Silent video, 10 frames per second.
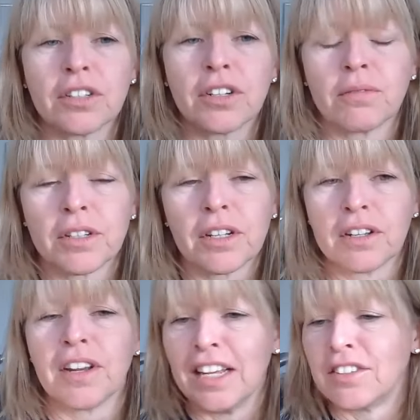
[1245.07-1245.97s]
You know,
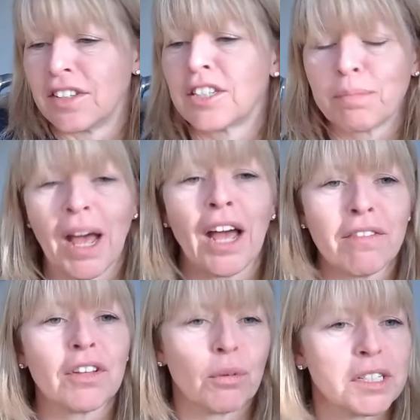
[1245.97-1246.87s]
is this
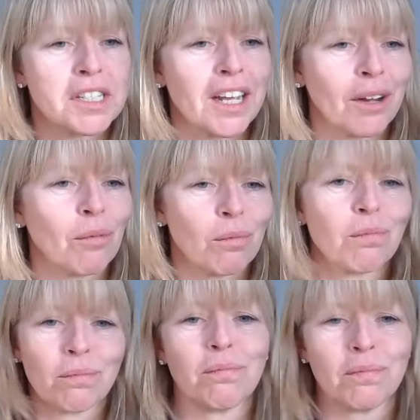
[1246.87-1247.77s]
behavior that we're seeing
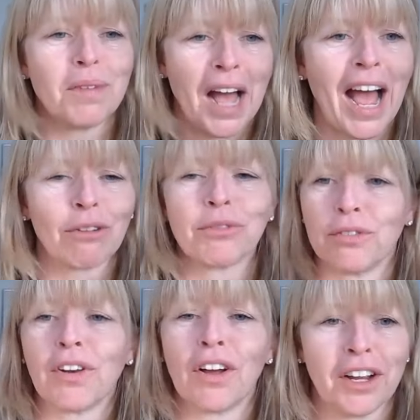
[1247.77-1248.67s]
out
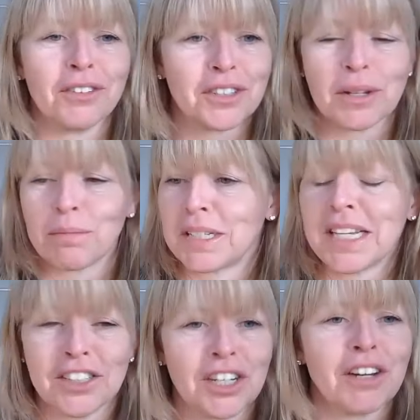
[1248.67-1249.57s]
of line? You know, does it
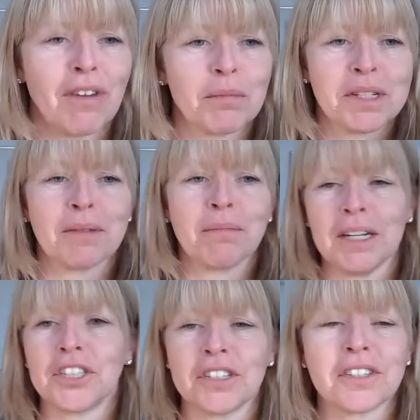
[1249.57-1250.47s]
potentially represent
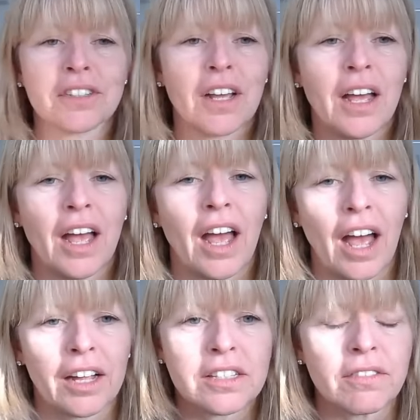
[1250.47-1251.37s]
malicious
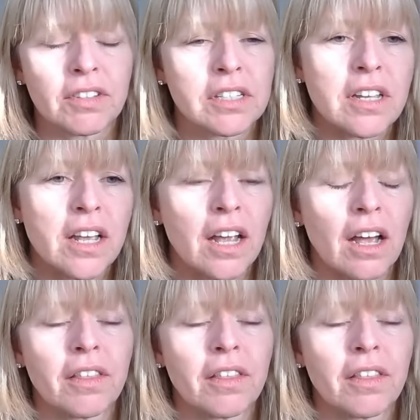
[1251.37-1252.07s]
activity?